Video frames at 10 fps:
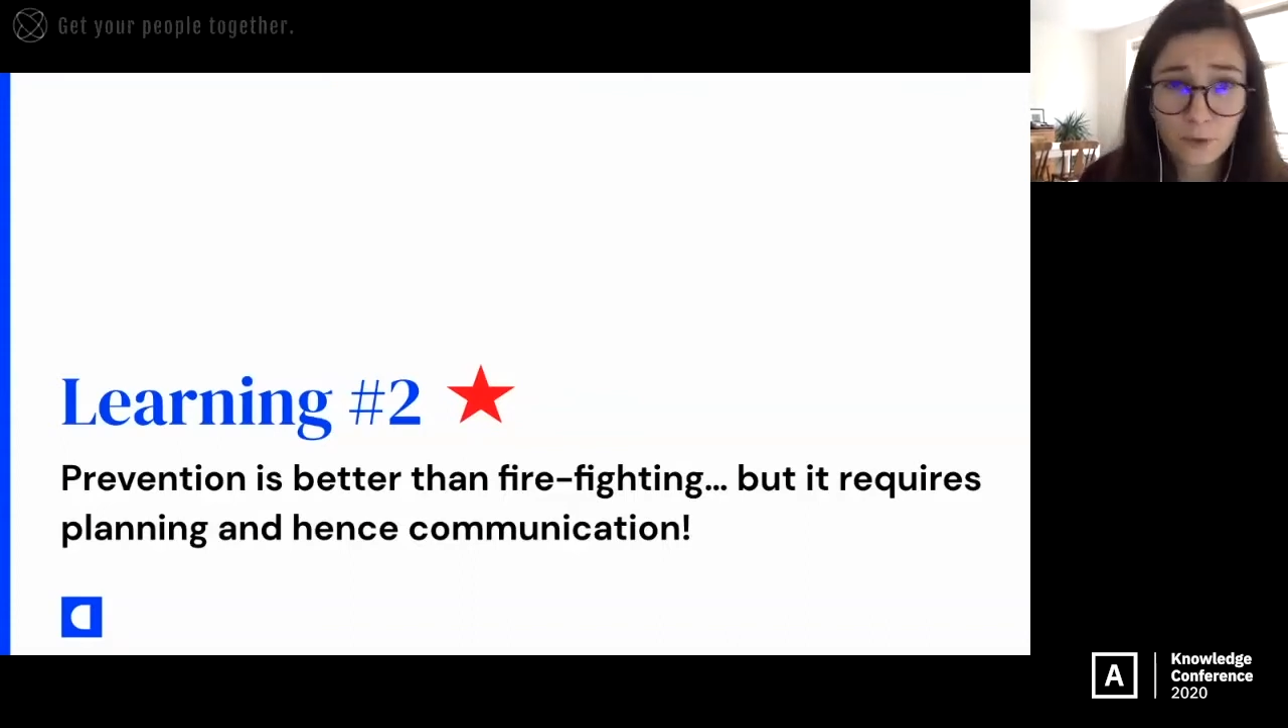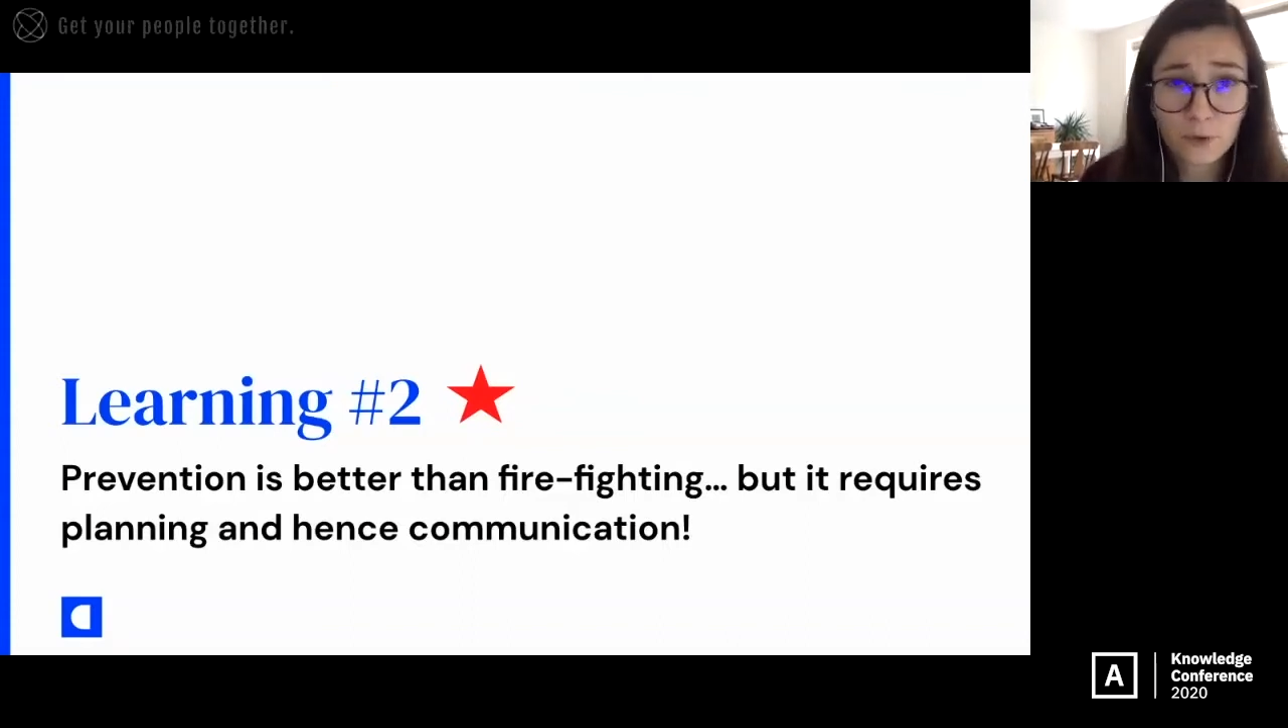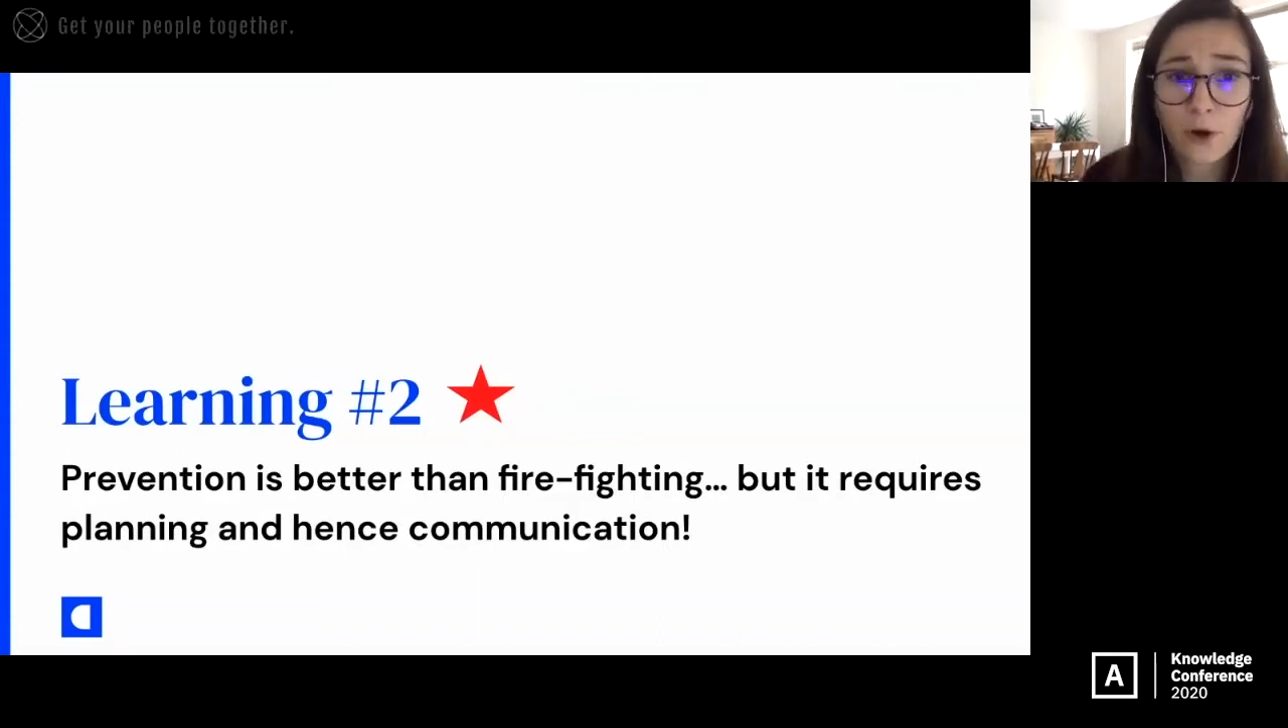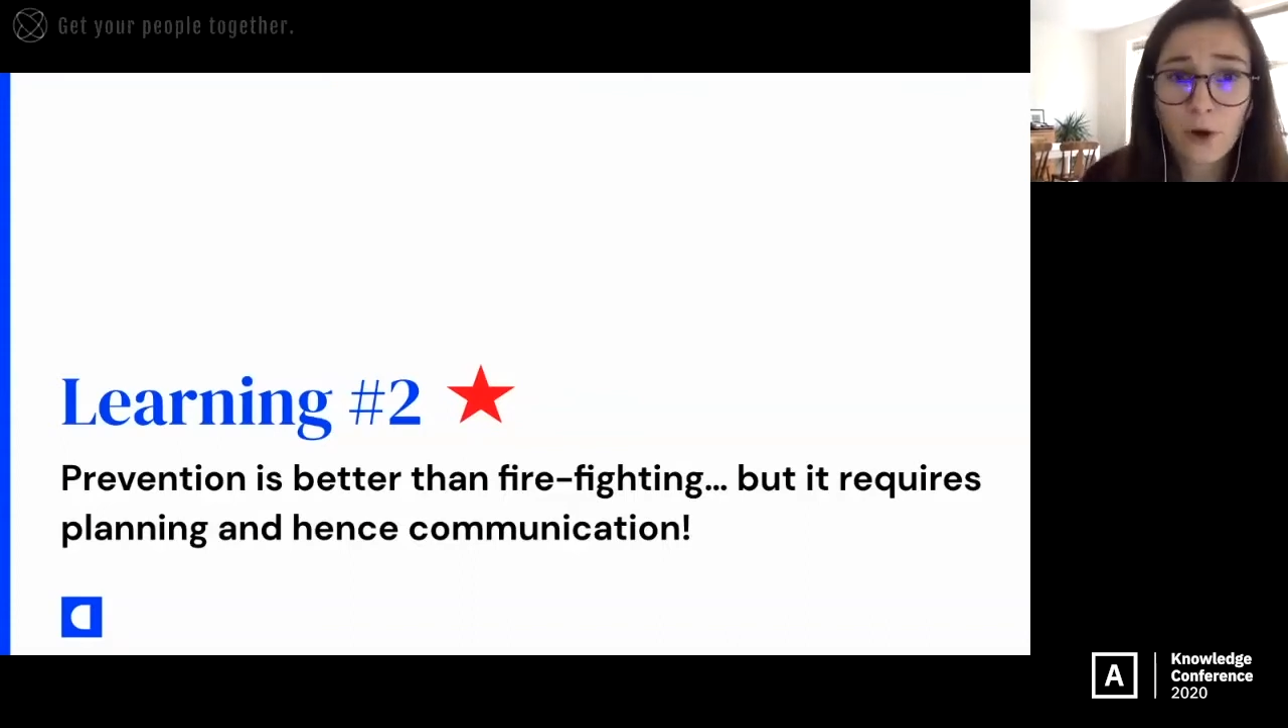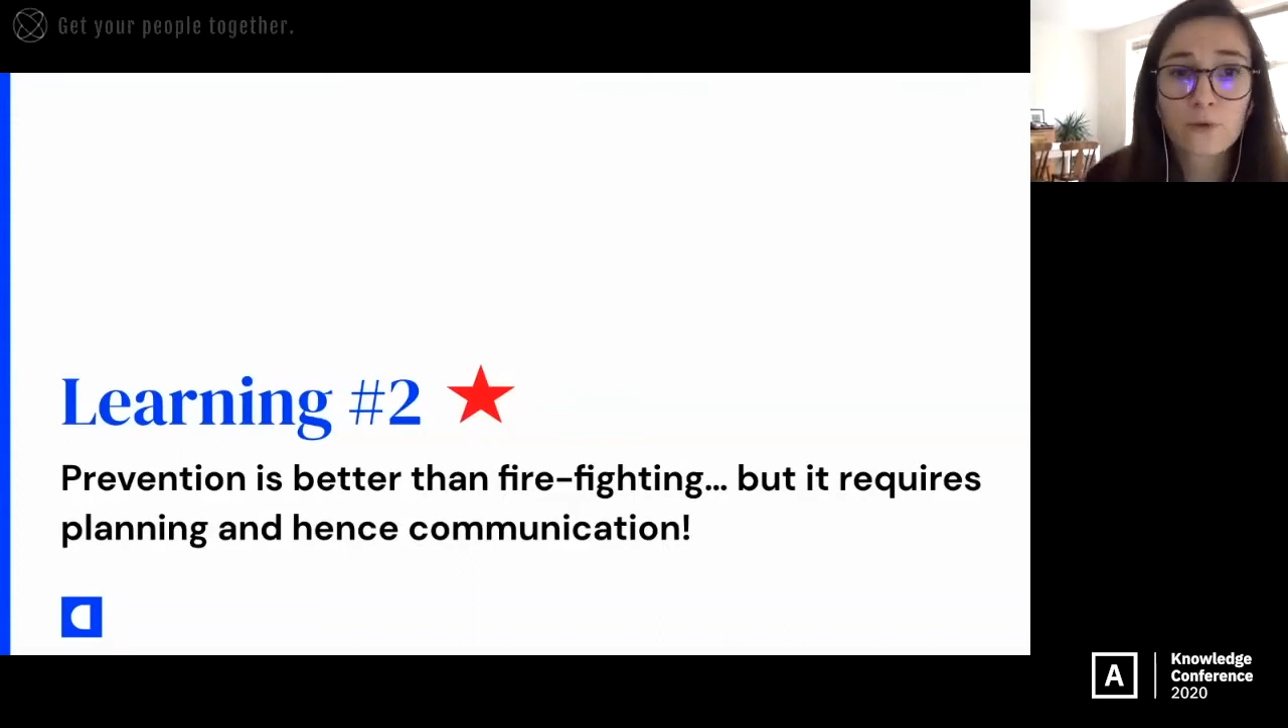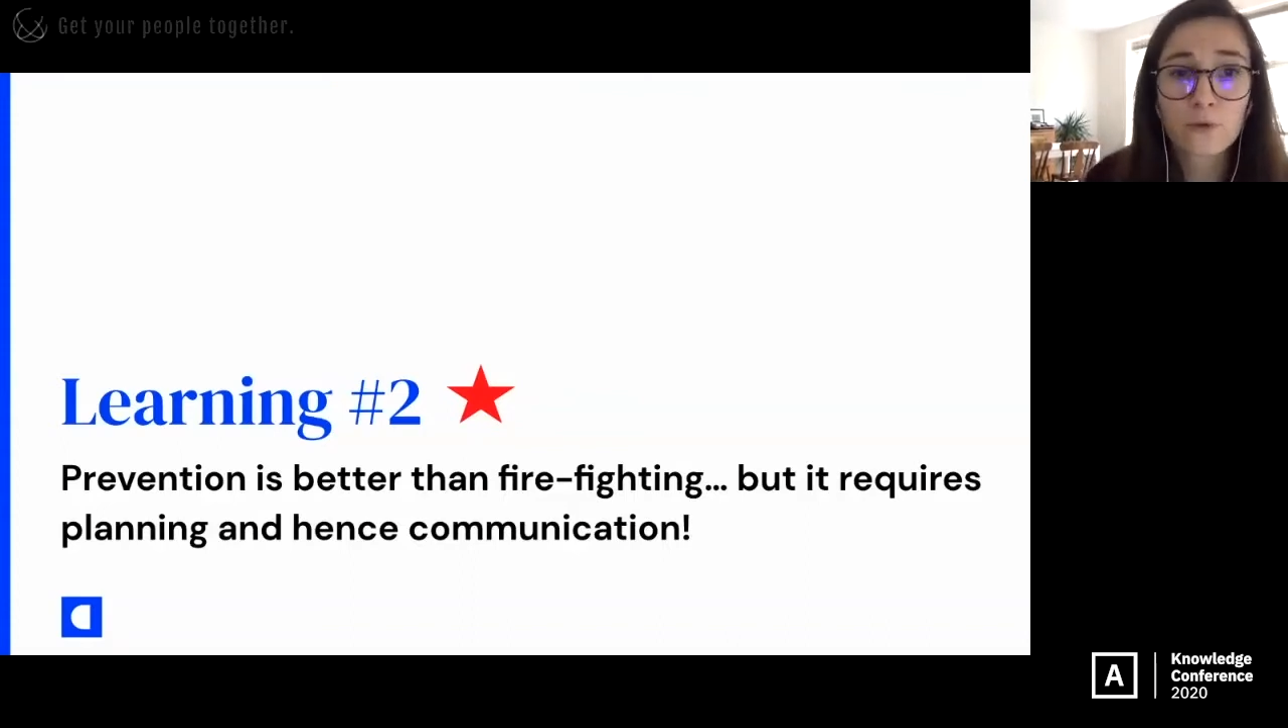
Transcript: got